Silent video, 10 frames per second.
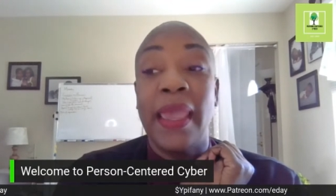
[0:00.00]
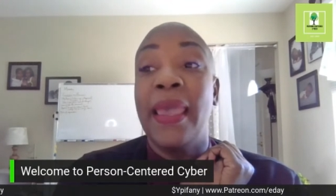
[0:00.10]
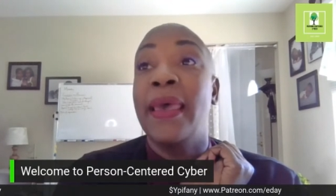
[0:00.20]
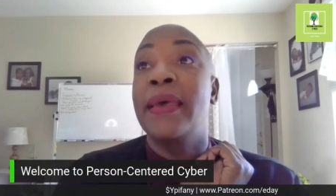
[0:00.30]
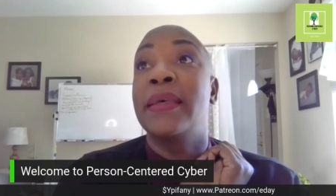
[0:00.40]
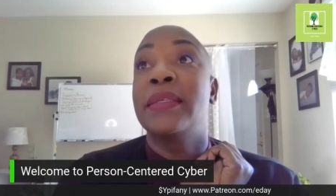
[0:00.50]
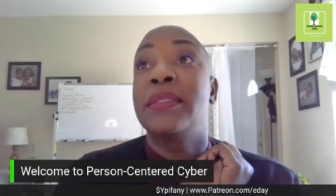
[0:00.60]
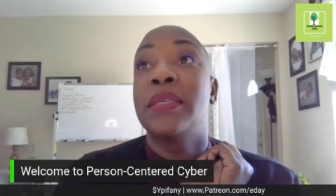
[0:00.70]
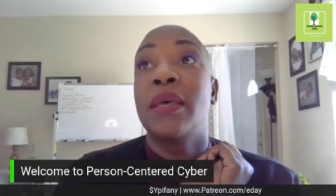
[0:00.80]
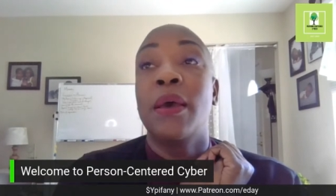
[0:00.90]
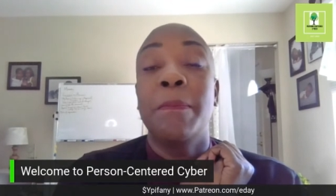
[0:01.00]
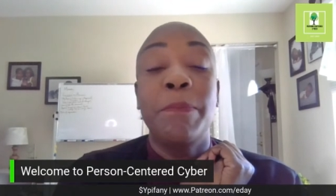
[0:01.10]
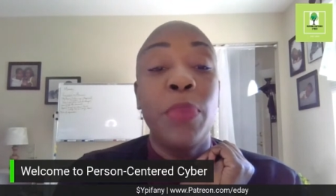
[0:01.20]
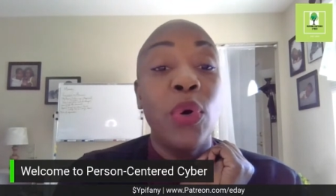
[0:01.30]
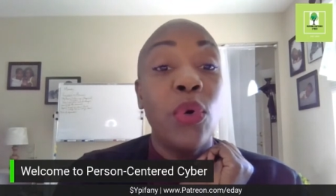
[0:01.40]
as
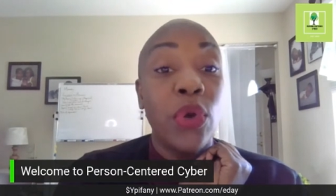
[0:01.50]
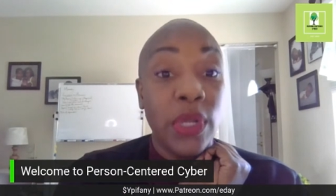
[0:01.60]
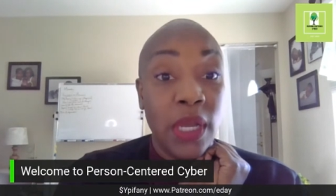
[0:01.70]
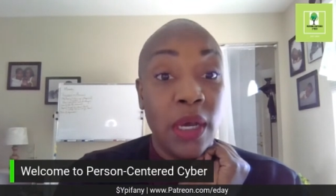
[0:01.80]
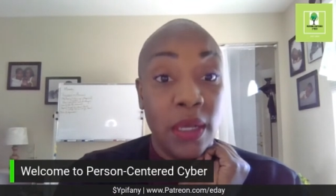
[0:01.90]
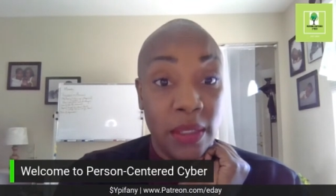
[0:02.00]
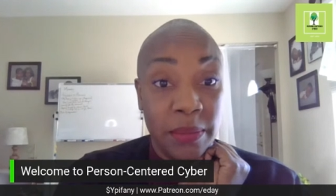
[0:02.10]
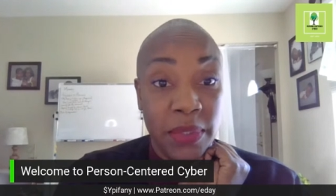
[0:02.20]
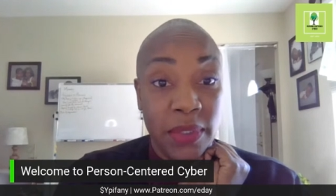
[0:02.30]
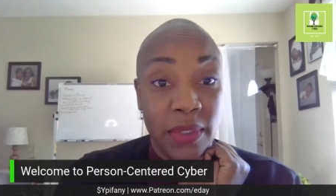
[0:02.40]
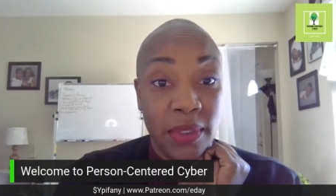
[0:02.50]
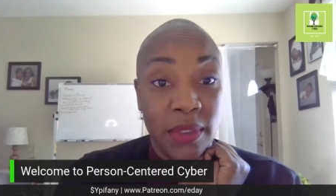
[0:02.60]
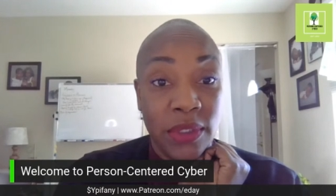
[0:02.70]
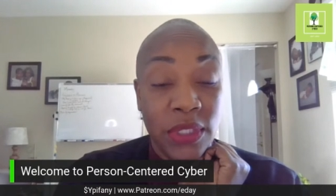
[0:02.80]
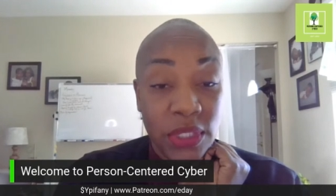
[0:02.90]
Pornhub
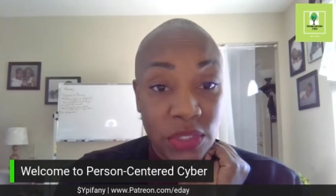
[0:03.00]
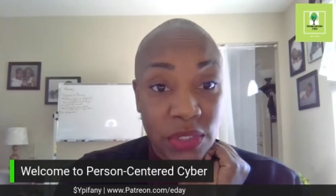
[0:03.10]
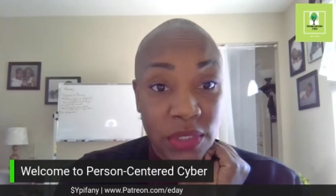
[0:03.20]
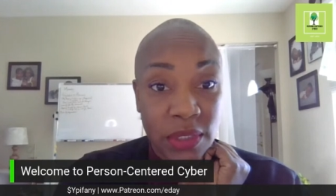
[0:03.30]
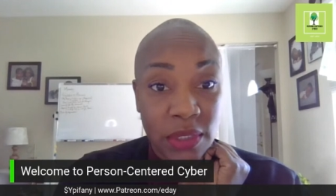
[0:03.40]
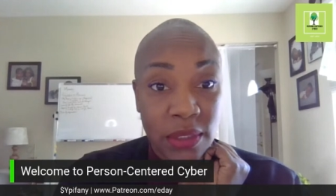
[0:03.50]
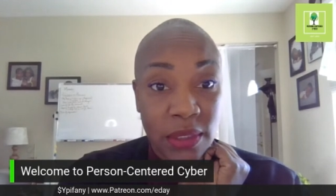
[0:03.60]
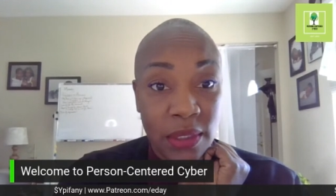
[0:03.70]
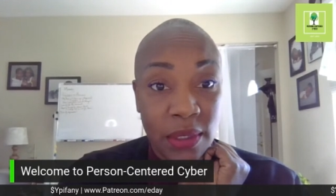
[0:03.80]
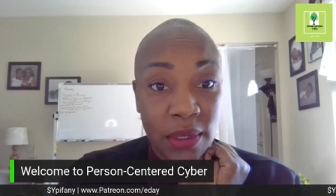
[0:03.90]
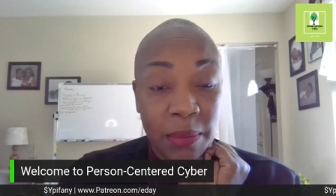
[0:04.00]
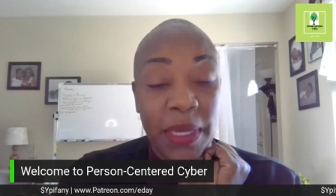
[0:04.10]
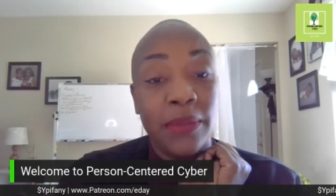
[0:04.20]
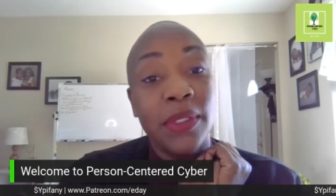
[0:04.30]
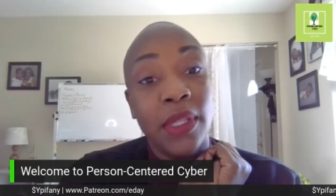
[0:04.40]
teaches
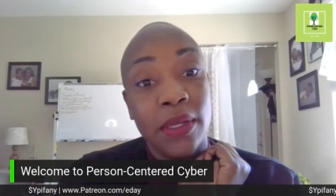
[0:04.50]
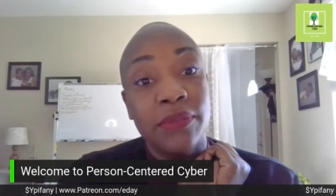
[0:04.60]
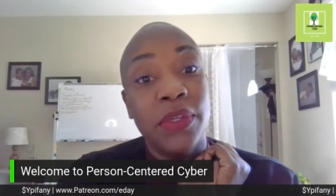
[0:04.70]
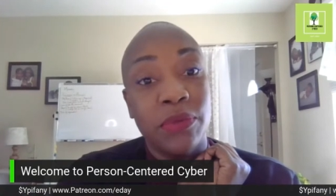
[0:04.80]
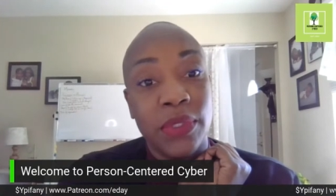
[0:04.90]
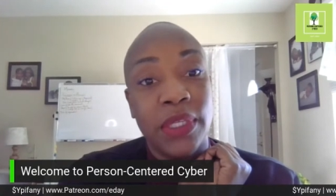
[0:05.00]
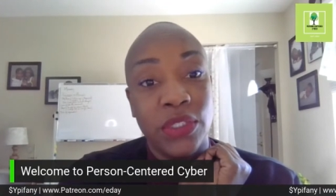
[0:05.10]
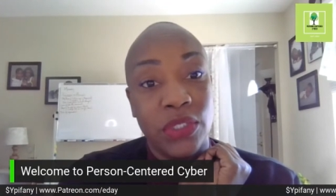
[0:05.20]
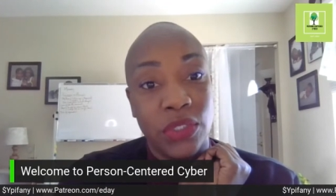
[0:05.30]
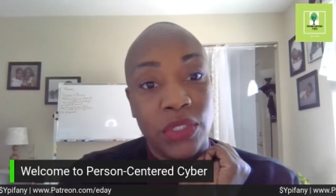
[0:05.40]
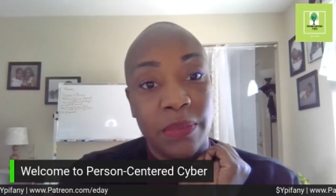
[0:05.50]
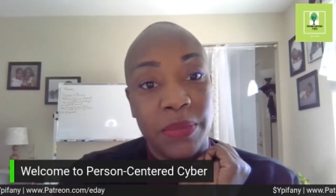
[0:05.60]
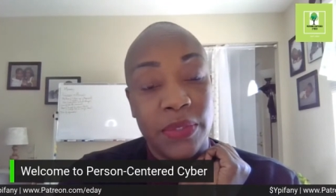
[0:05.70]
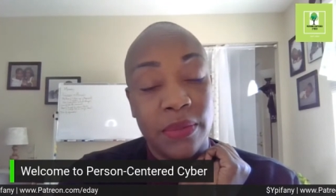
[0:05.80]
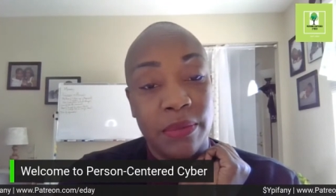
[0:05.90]
about love and
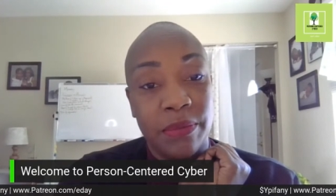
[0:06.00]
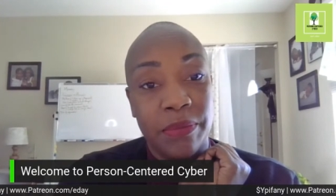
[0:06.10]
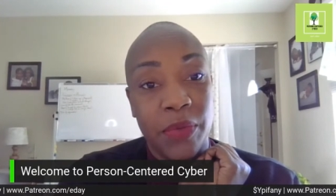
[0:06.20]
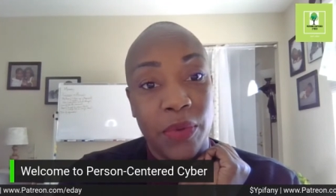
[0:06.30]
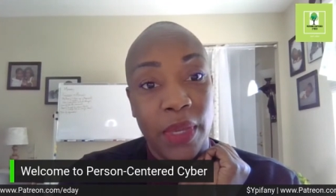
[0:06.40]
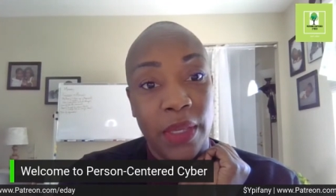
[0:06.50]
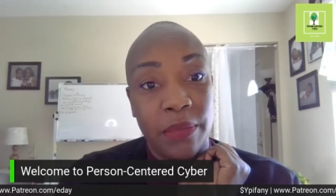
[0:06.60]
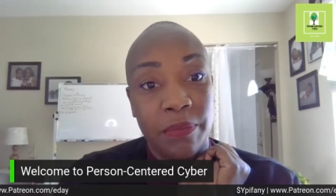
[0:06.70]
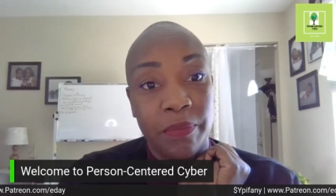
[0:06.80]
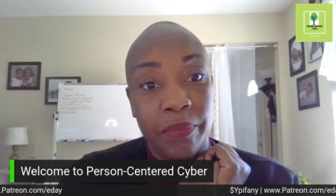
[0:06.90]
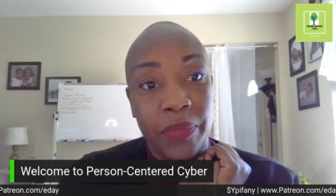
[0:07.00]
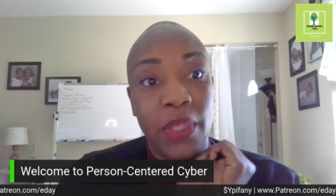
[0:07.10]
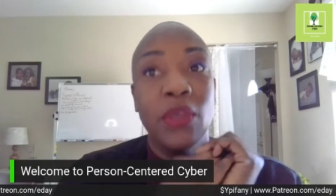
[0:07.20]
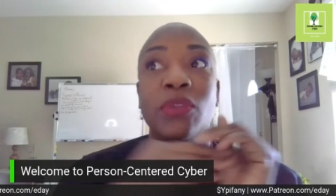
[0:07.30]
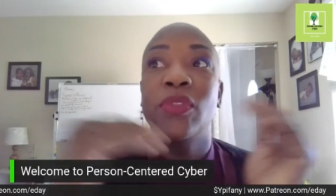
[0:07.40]
relationships. Okay.
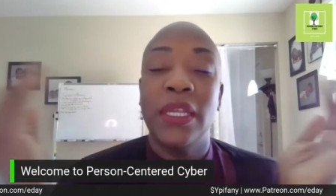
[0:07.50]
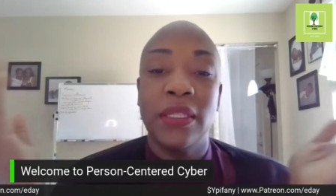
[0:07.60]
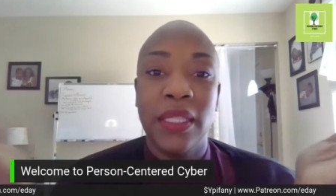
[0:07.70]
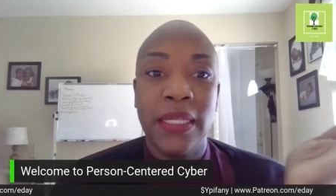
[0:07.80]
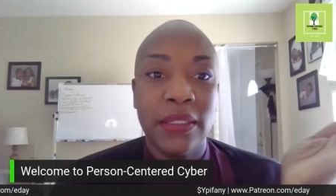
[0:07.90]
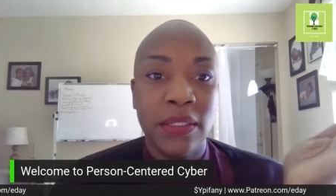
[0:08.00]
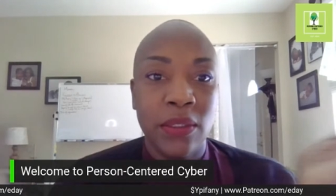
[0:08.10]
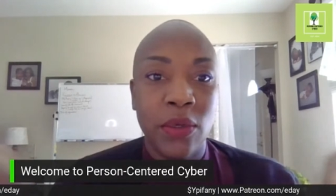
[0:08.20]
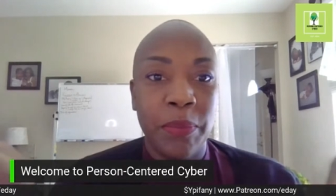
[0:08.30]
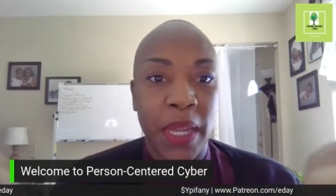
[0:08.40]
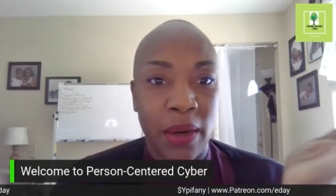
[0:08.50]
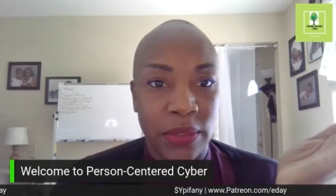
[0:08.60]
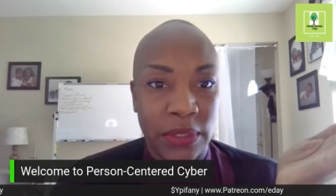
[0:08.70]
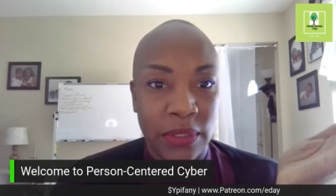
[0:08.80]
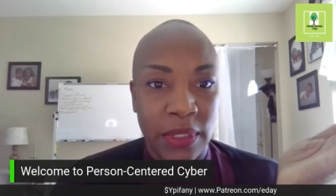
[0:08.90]
So that that's the
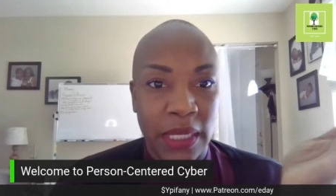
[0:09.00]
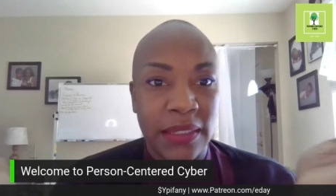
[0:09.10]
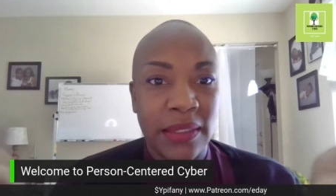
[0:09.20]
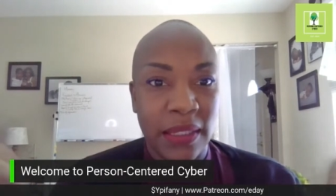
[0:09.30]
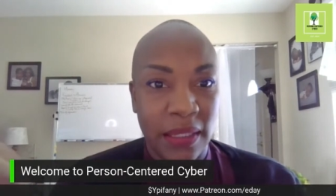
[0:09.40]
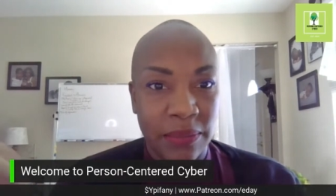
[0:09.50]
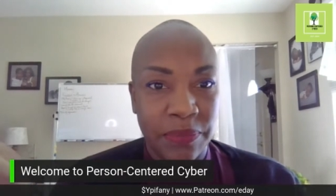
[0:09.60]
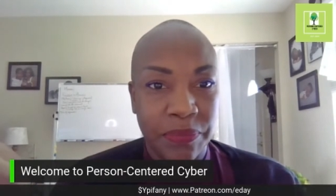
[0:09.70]
comparison that I see.